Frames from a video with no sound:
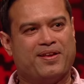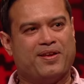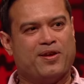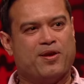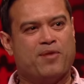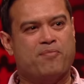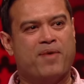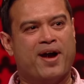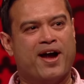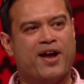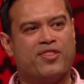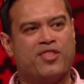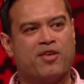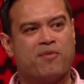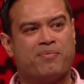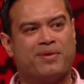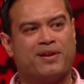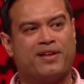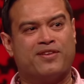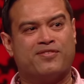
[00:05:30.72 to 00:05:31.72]
A man that
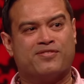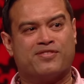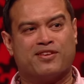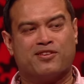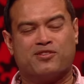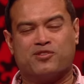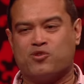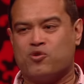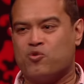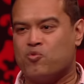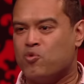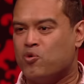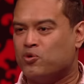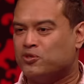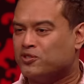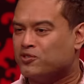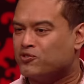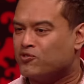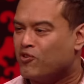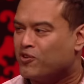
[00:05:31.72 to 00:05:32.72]
believes that a
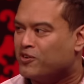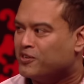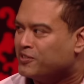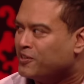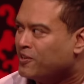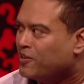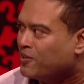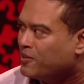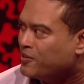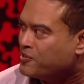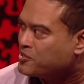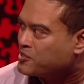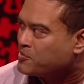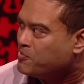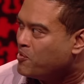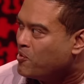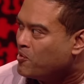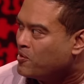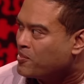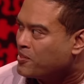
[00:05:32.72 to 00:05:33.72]
saltwater crocodile is
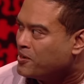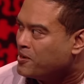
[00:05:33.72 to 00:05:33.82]
smaller